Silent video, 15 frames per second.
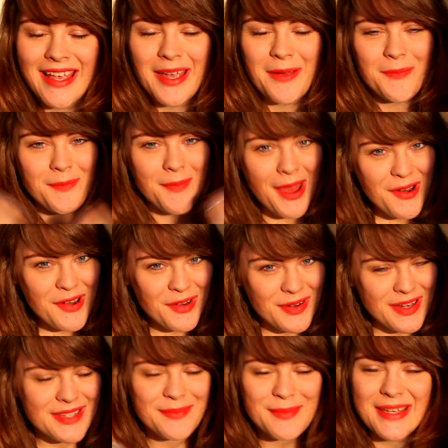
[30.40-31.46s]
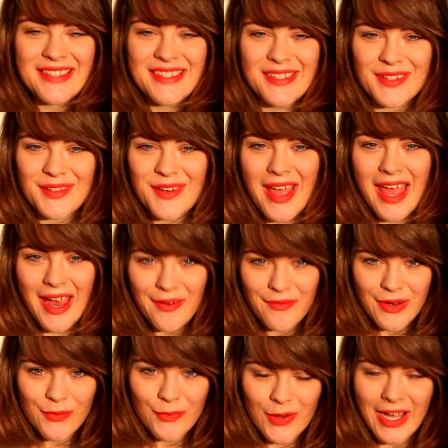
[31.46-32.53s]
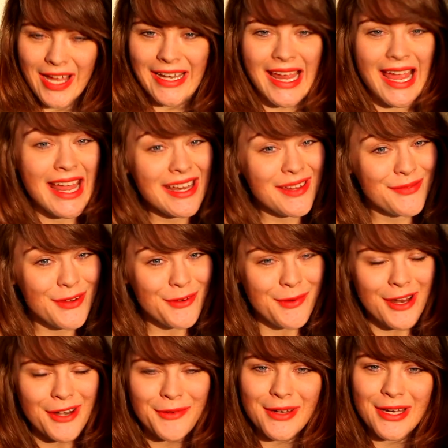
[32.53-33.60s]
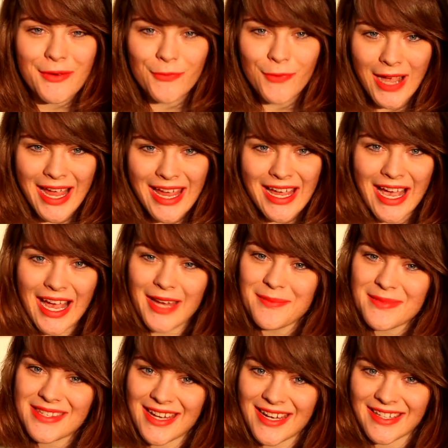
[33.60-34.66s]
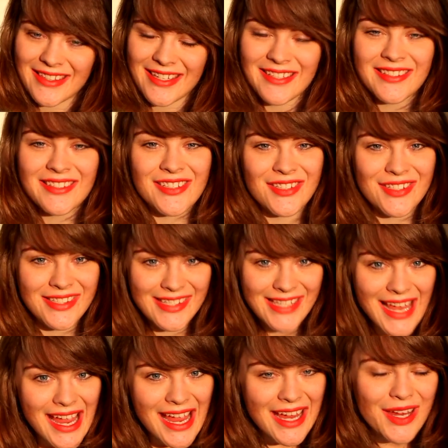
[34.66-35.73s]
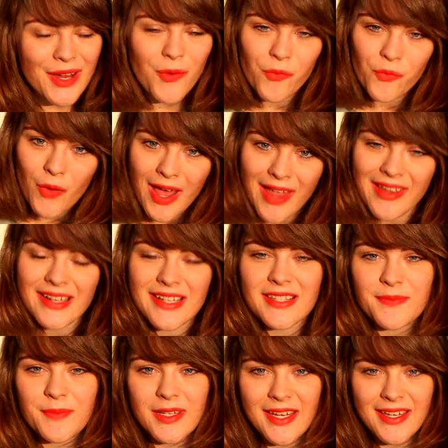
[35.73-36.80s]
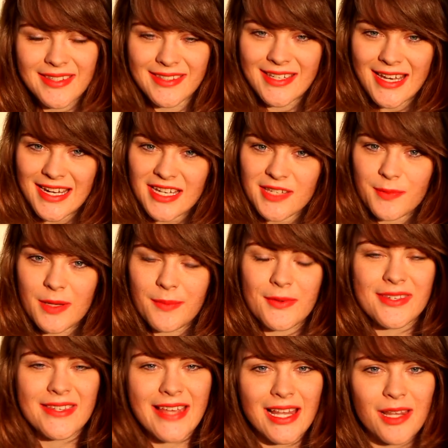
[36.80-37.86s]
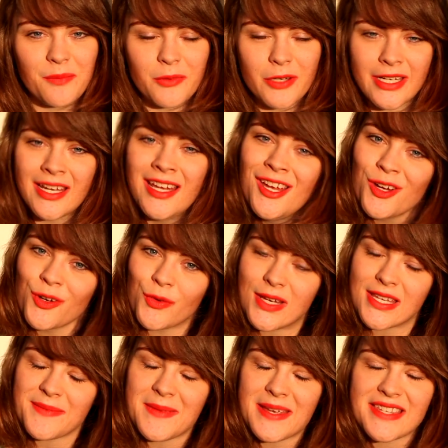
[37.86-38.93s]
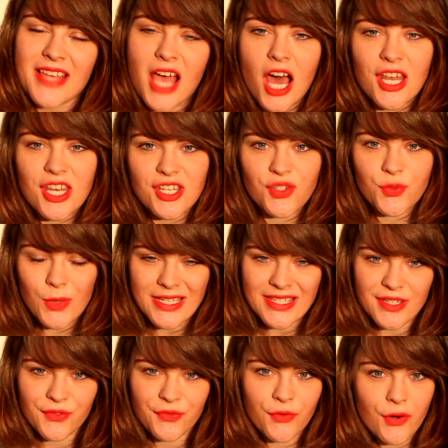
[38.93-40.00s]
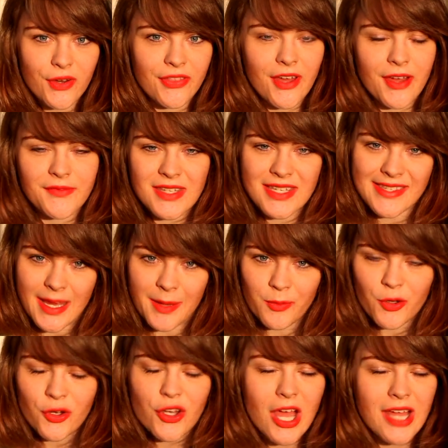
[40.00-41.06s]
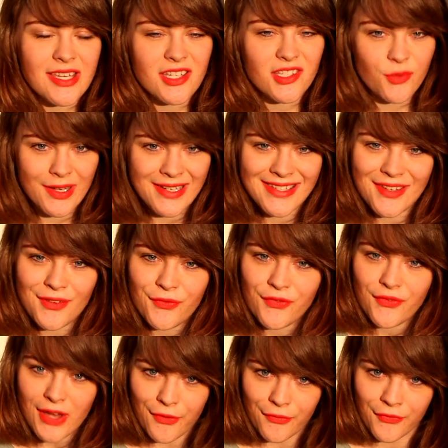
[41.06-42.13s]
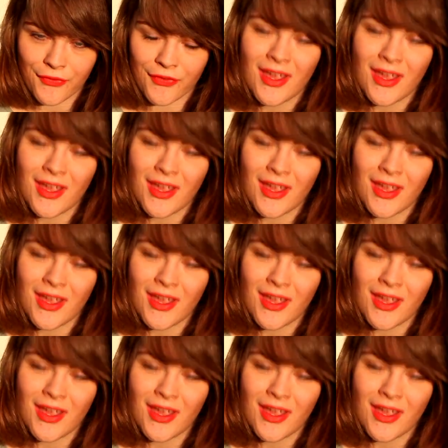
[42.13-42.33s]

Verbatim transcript: Merry Christmas to everyone! And if you're wondering why I'm saying this today, well, it's because Danish people celebrate Christmas on the 24th of December, not the 25th.